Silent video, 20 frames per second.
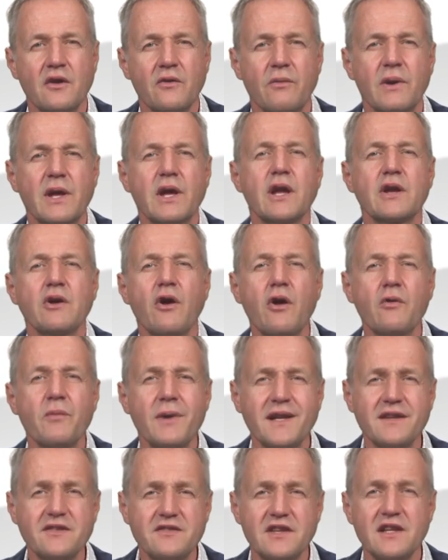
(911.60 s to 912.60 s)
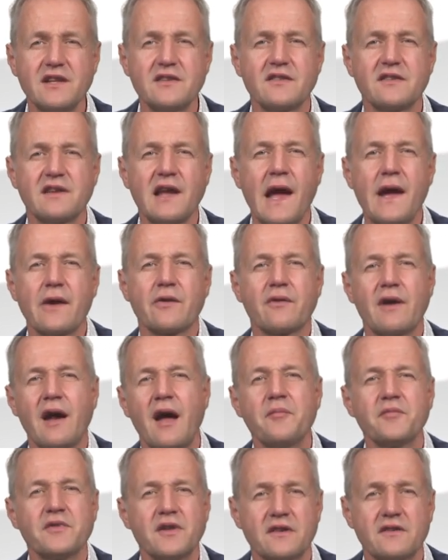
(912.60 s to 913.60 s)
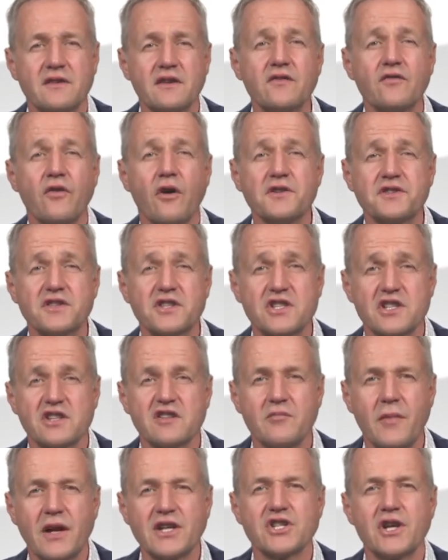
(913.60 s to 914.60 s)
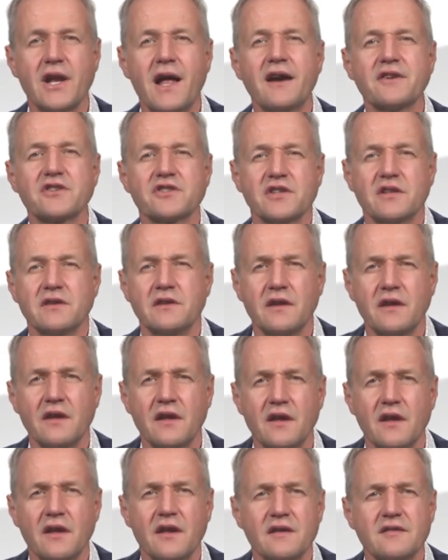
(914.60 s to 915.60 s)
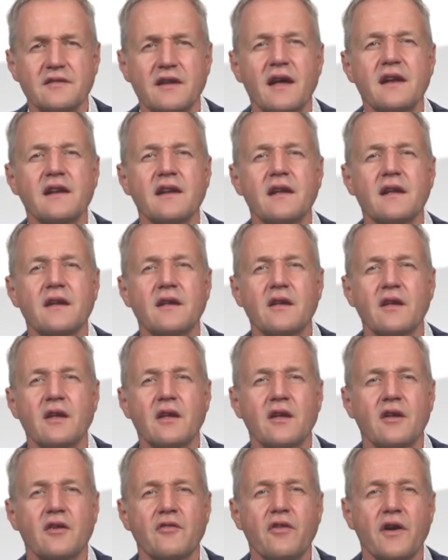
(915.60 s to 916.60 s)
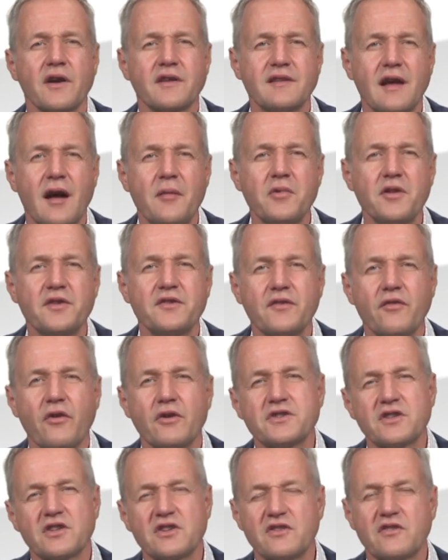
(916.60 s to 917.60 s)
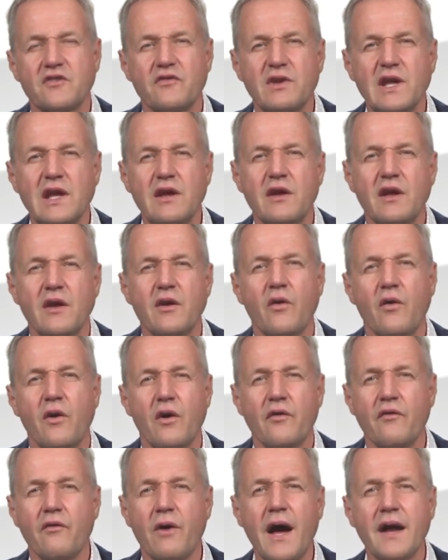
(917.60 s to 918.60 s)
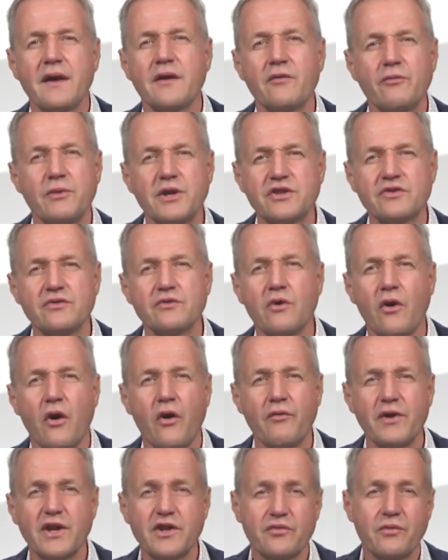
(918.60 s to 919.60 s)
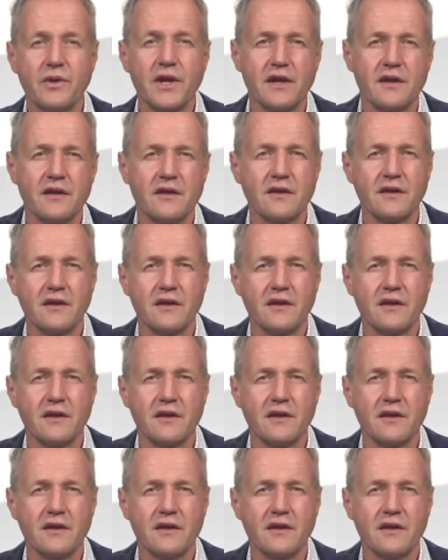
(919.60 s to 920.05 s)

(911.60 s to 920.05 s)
We can already see in the diagram that this voltage is much larger than, for example, the voltage V1, V2 or V3.